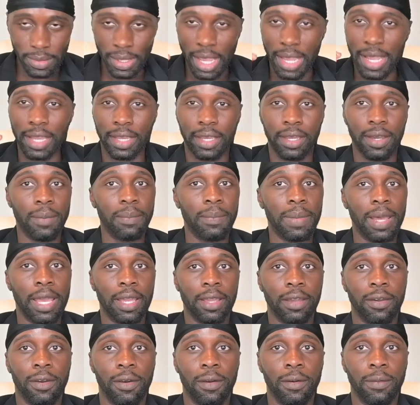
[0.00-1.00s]
I come
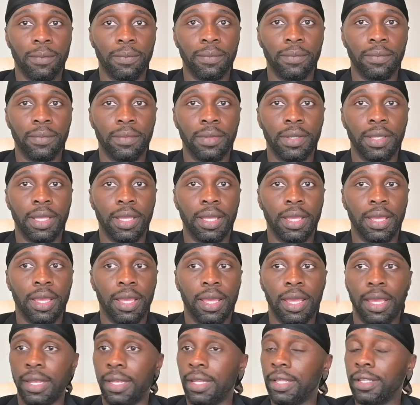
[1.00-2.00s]
back home,
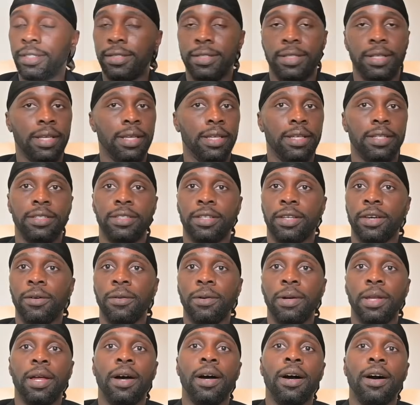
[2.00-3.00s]
and this thing is
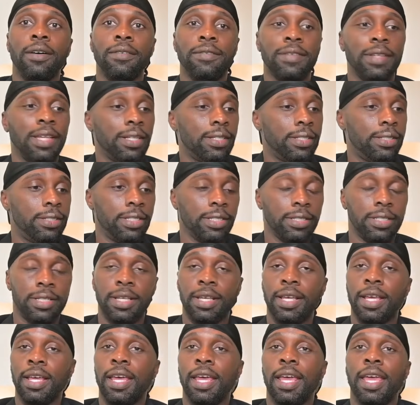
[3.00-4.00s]
going off.
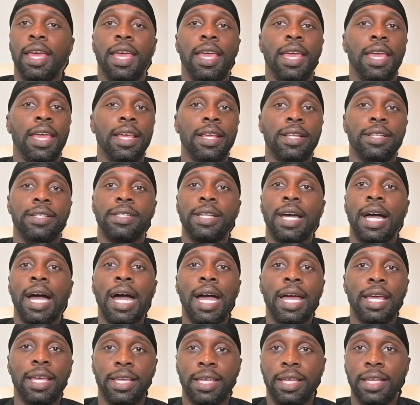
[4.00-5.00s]

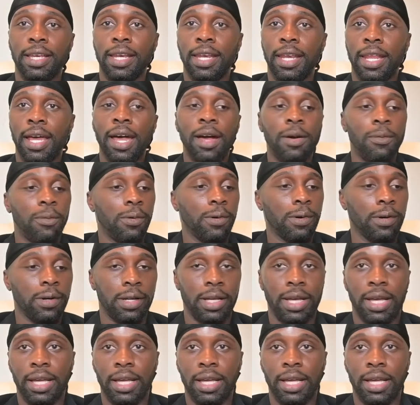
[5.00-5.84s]
I cannot work.